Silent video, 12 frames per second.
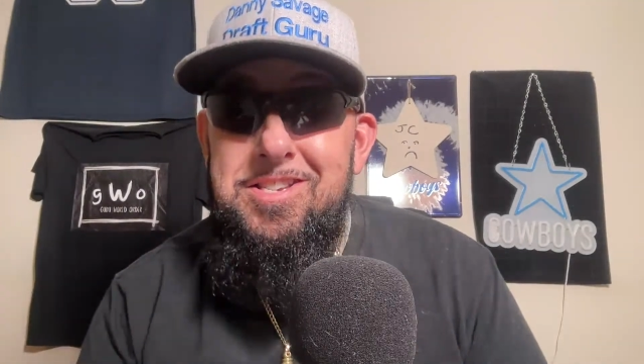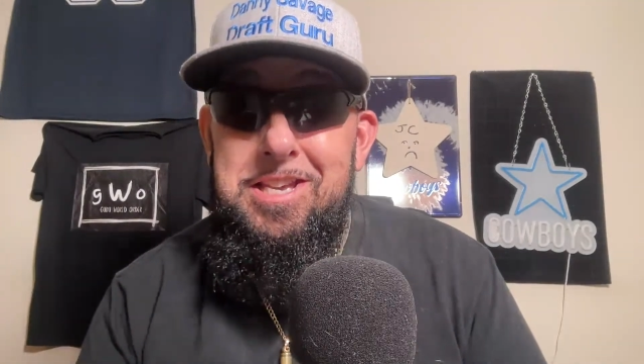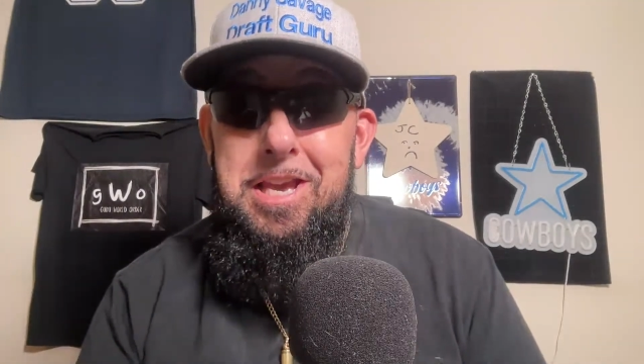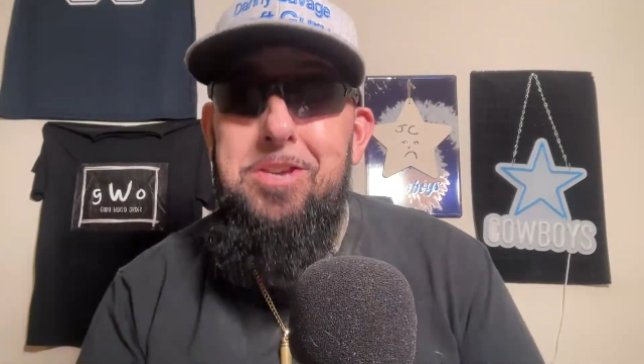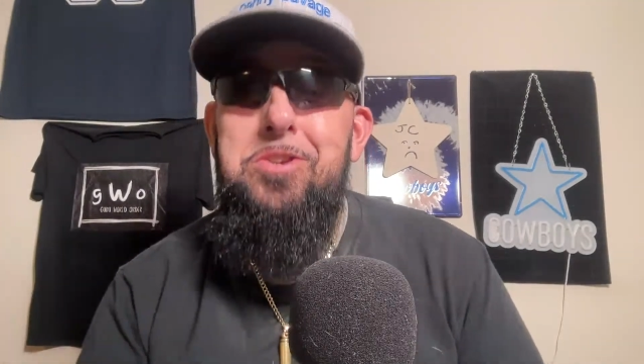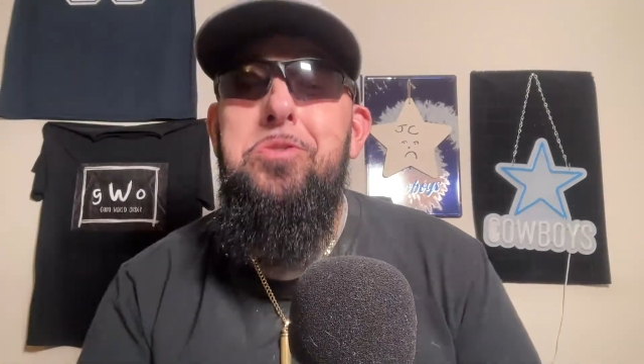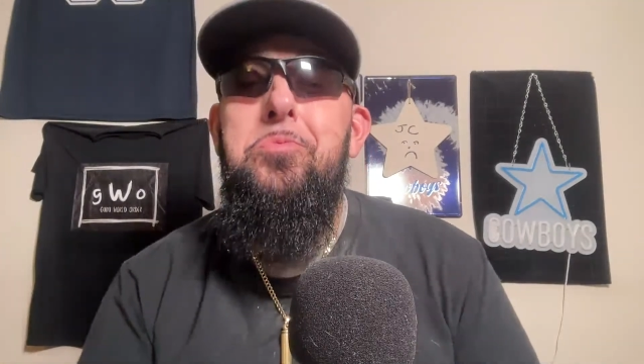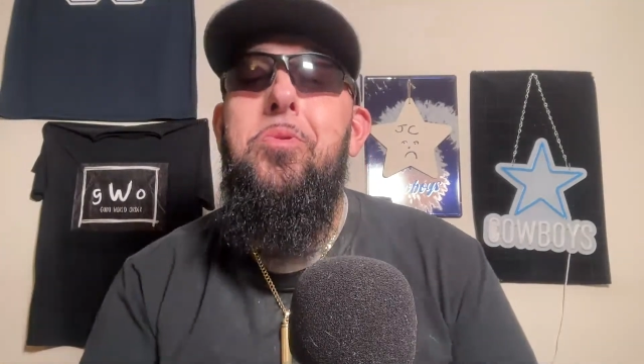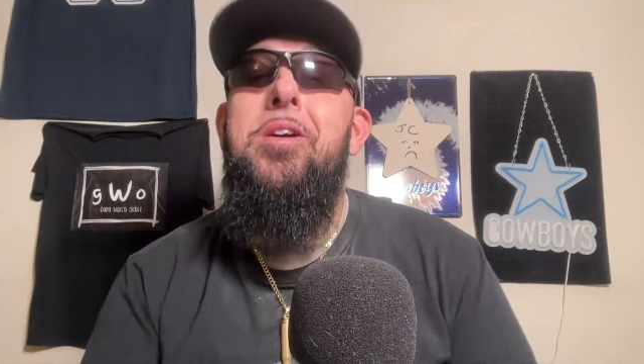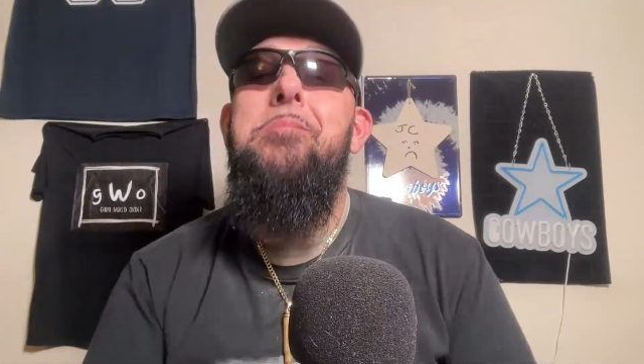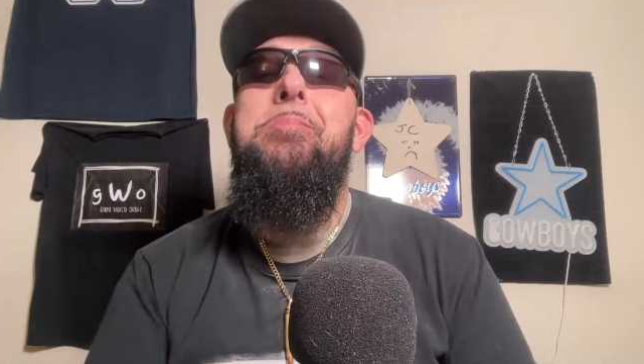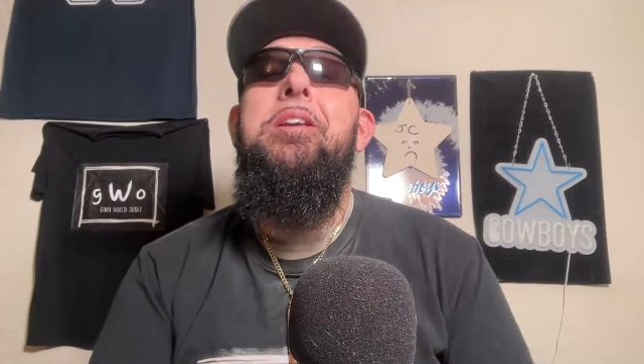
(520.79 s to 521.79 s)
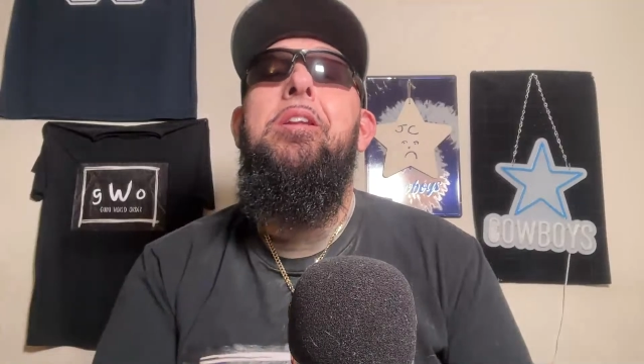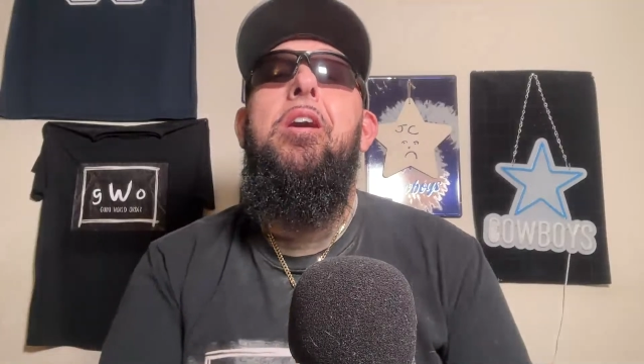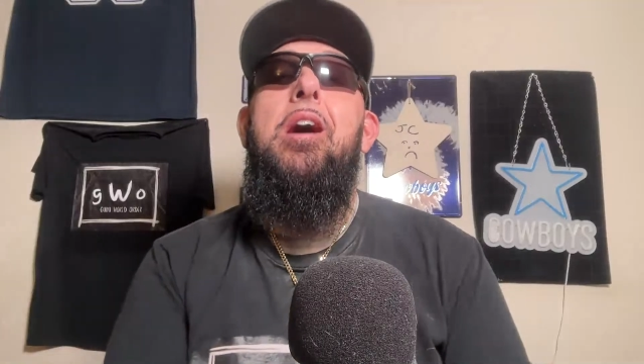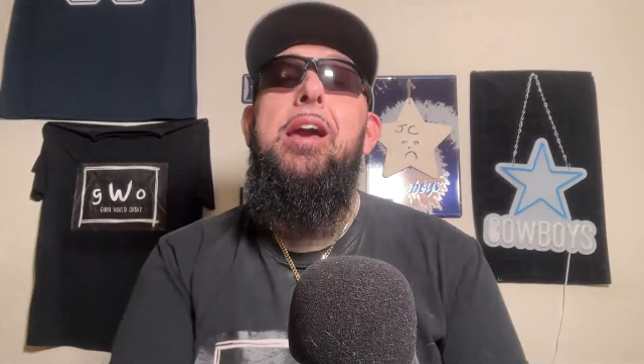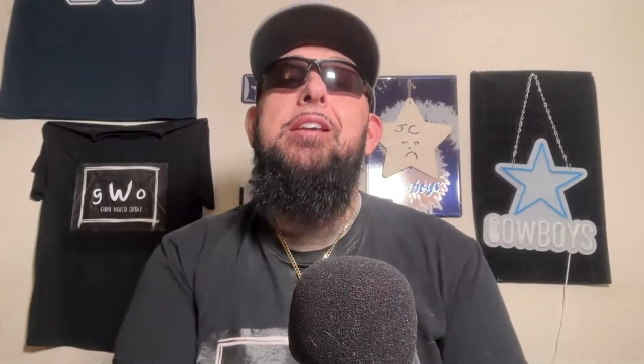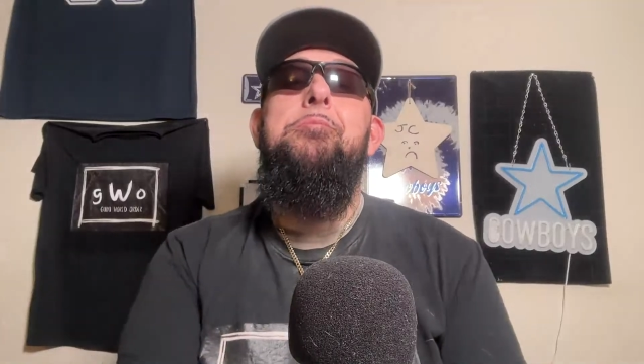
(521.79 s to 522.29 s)
yet you want to be the
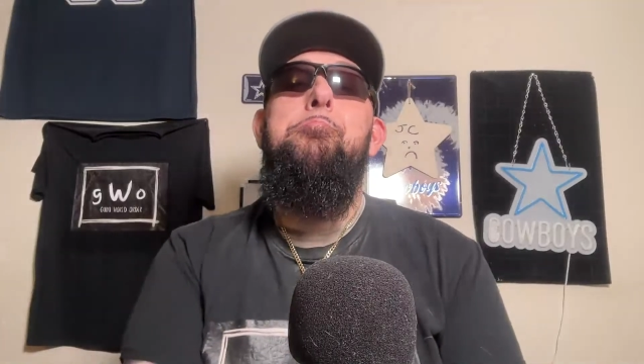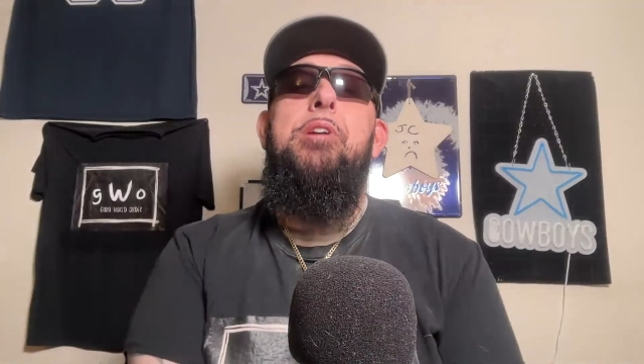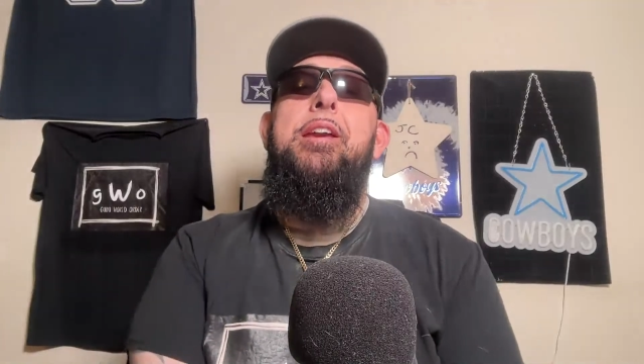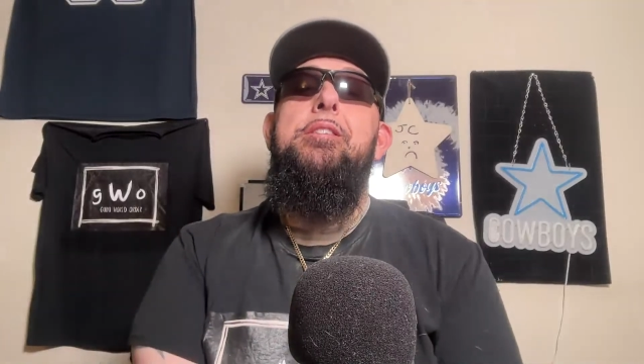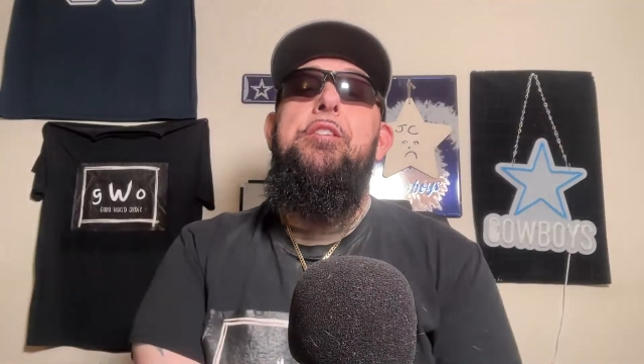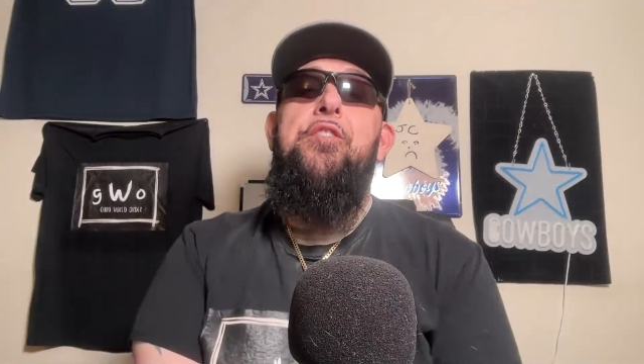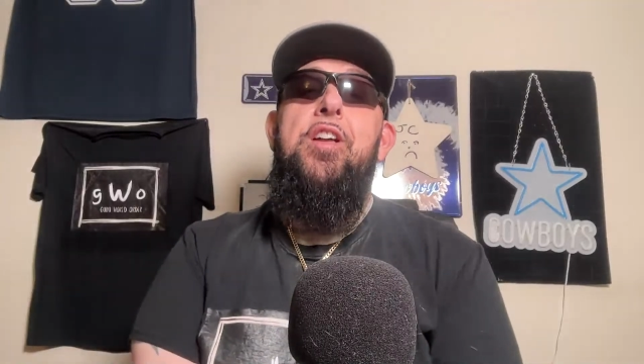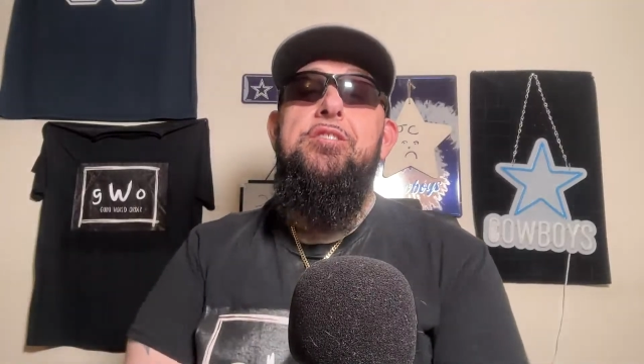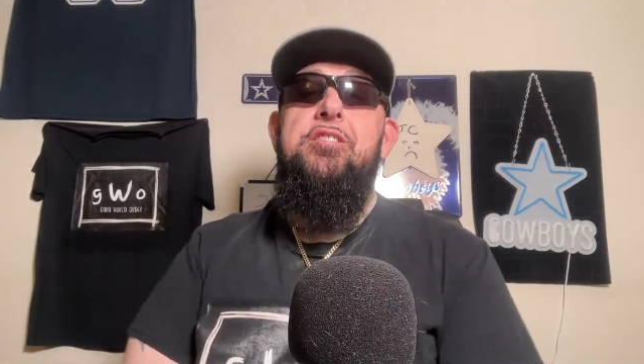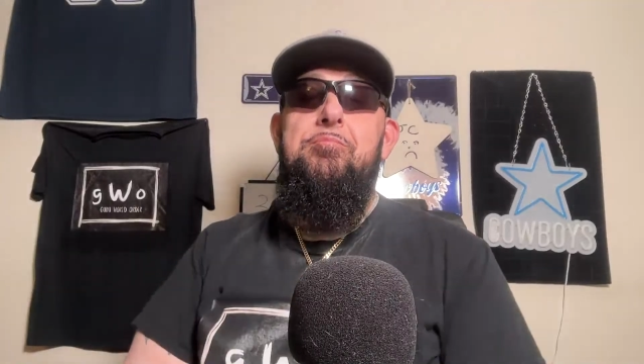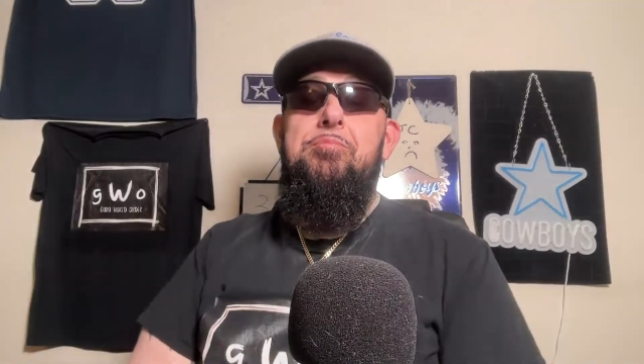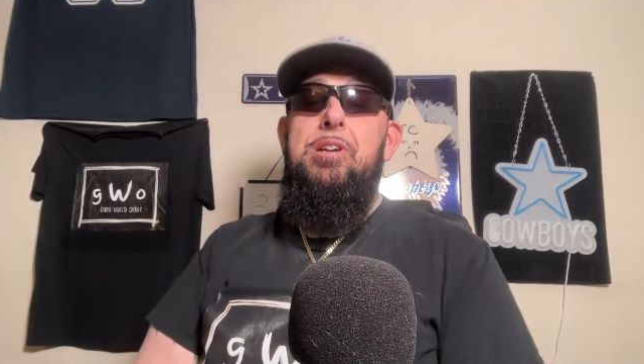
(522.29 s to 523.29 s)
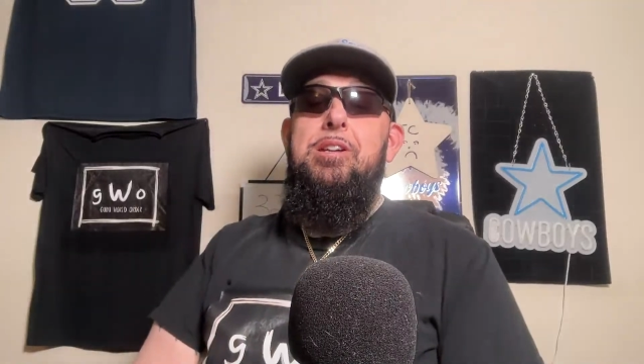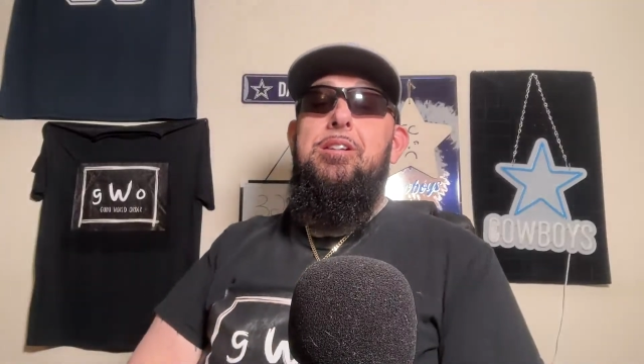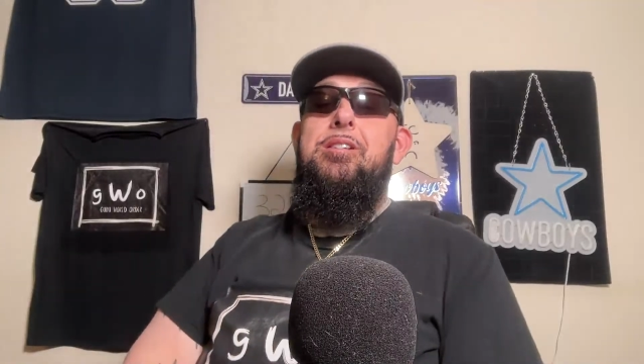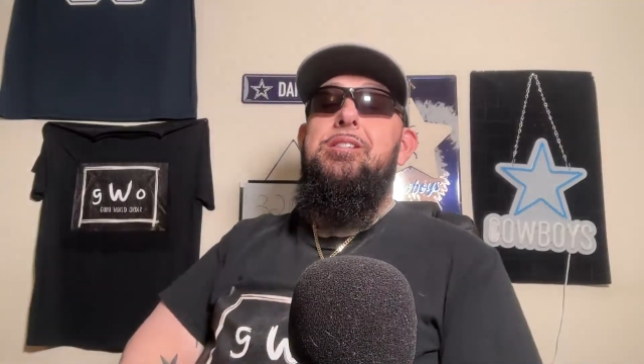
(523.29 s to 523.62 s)
highest paid defensive player.